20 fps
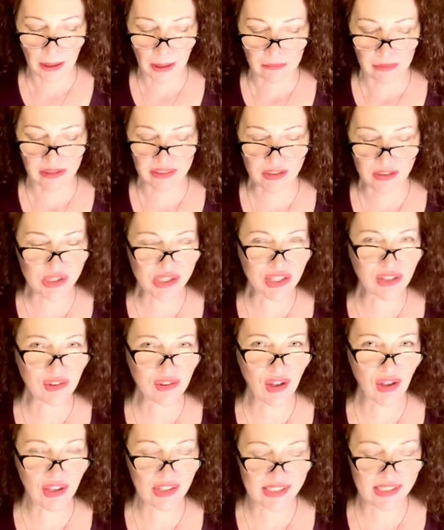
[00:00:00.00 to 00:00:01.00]
But there's a
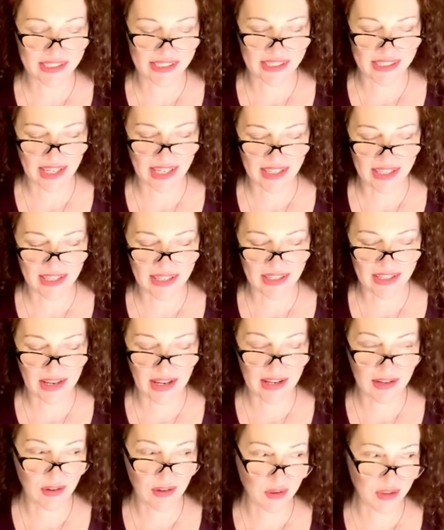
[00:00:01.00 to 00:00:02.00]
lot of sun,
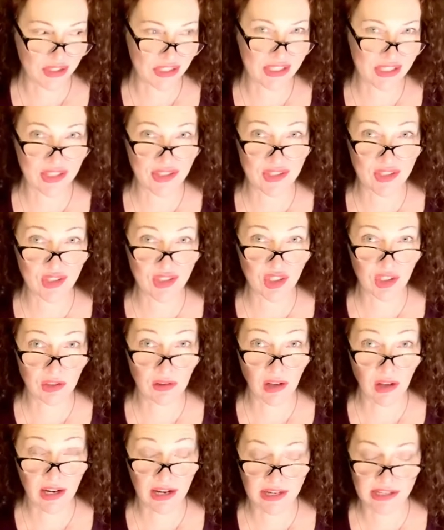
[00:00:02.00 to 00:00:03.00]
and of course it is
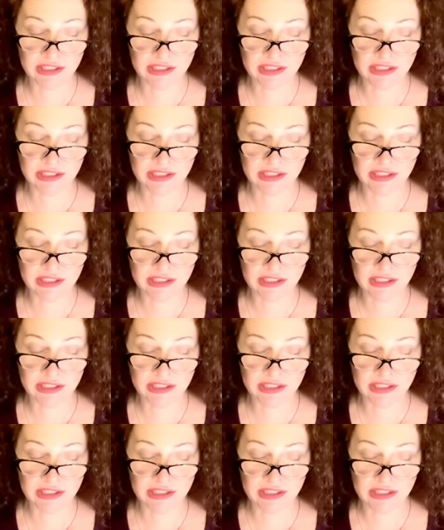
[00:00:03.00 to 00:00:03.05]
July,